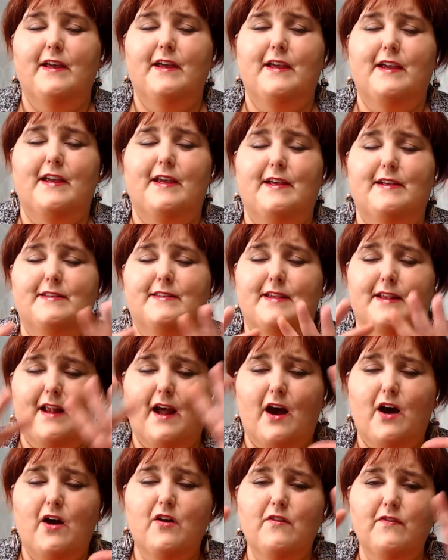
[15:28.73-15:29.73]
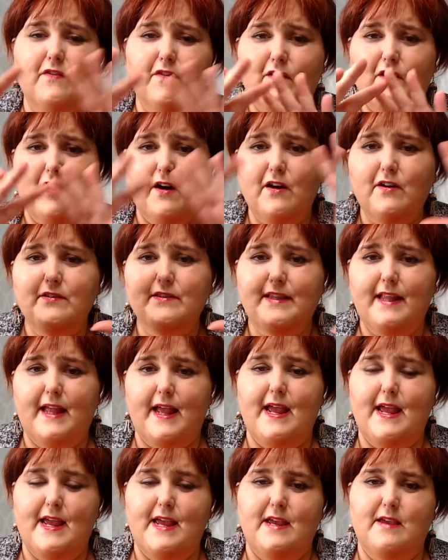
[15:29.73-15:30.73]
is an overall
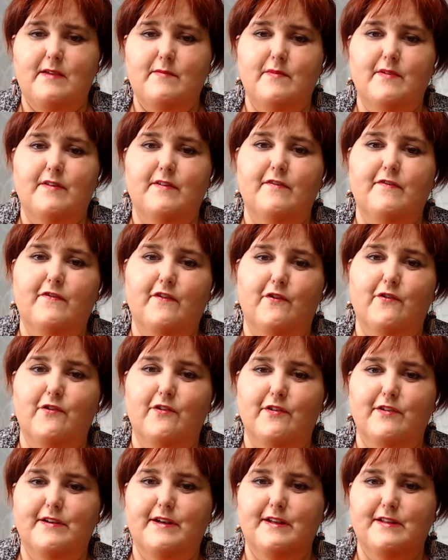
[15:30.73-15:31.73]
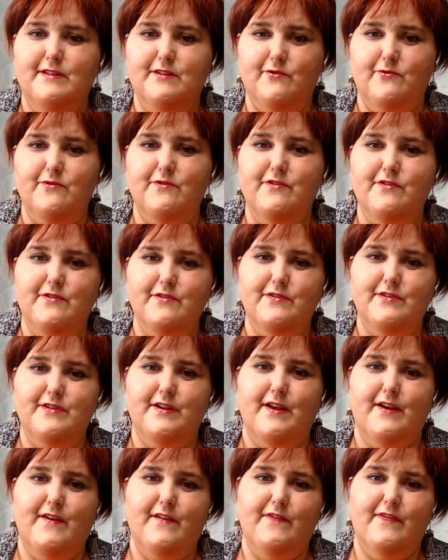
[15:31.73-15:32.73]
name for disorders
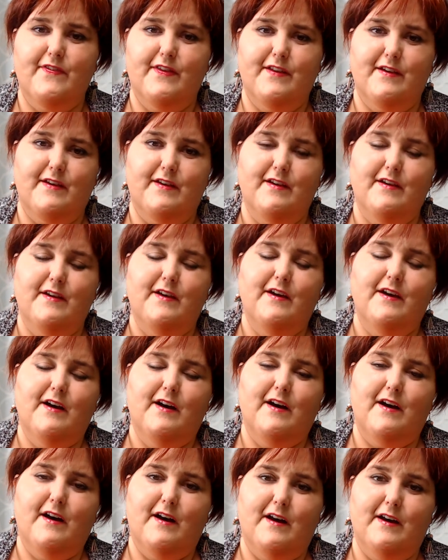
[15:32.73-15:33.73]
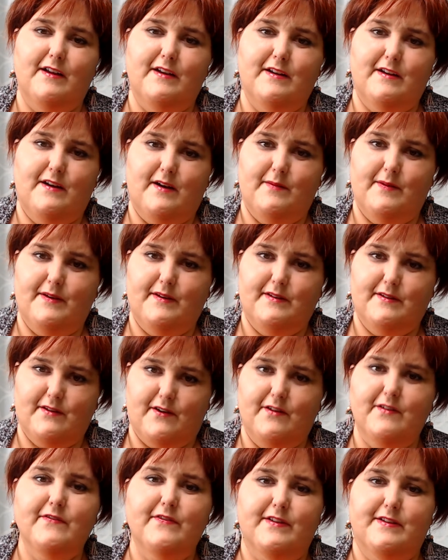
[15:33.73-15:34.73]
of the autonomic
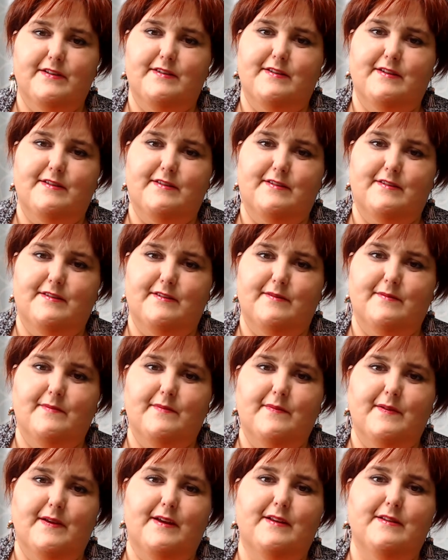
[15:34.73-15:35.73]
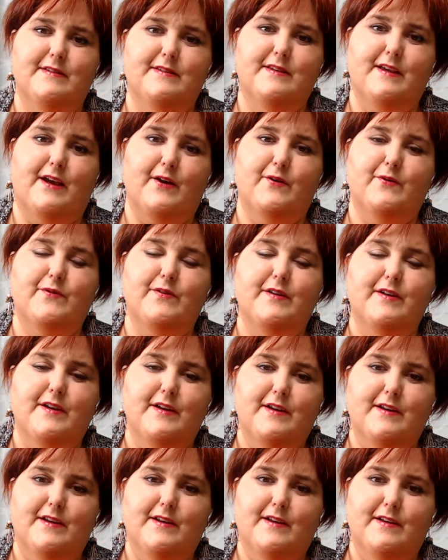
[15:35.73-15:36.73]
nervous system, and so
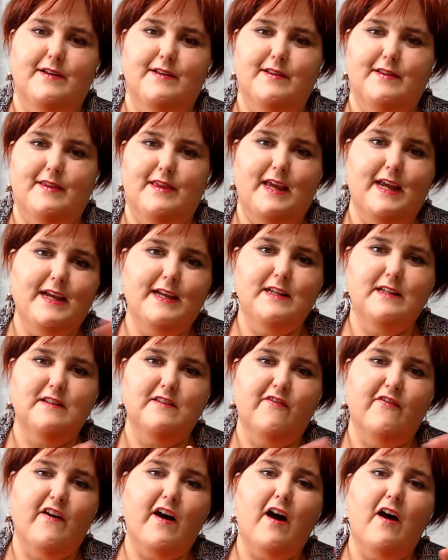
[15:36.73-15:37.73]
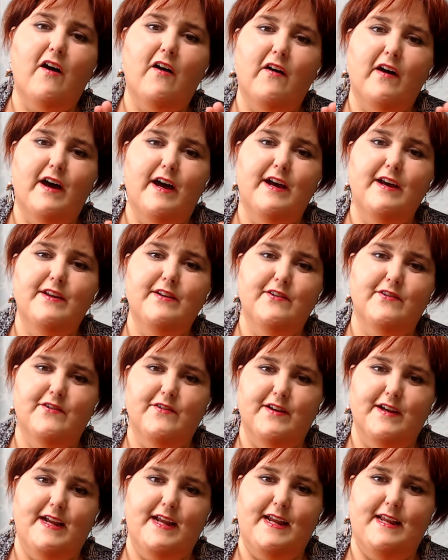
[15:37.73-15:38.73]
things fall
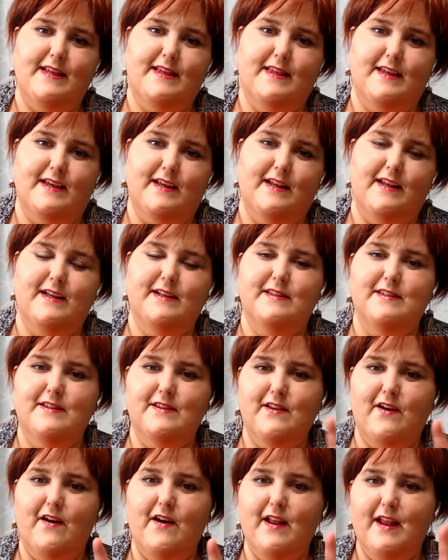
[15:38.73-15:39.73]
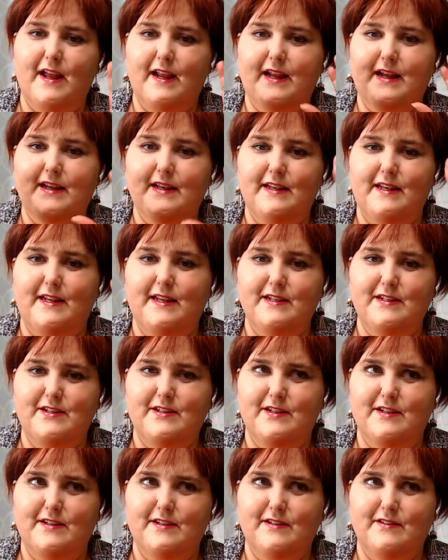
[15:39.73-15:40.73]
underneath it. It's not a
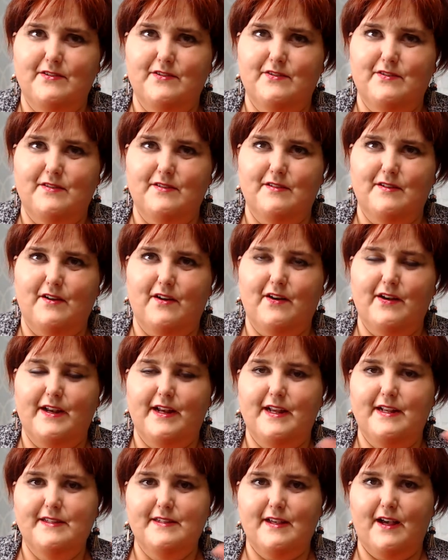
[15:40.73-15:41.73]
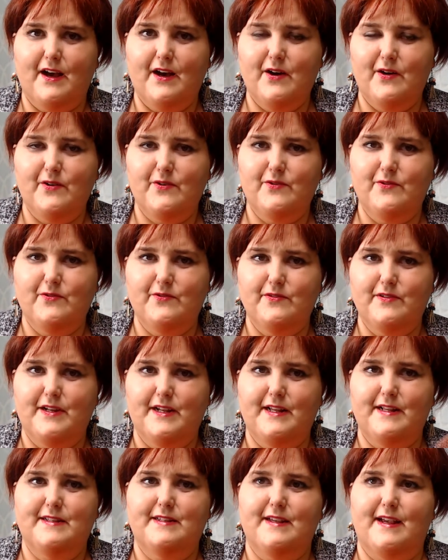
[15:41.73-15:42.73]
condition on its own,
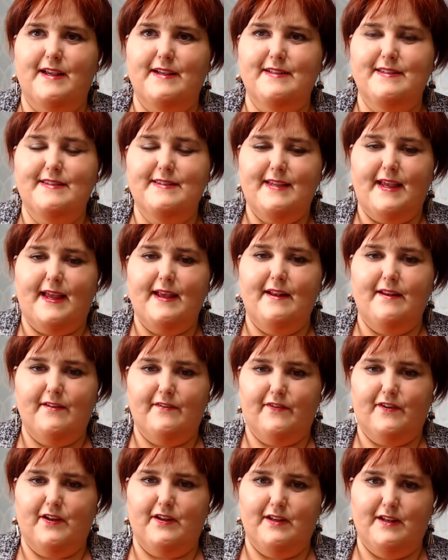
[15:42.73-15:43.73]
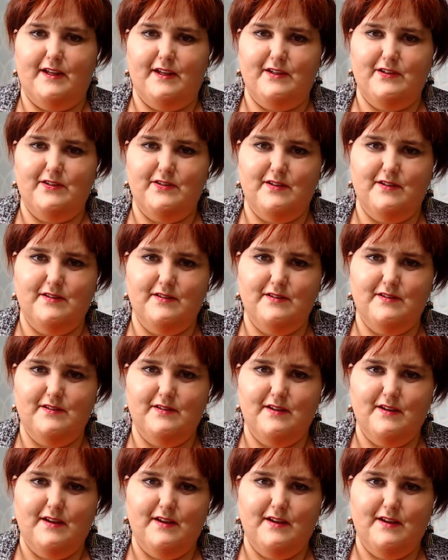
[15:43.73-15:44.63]
it's a set of conditions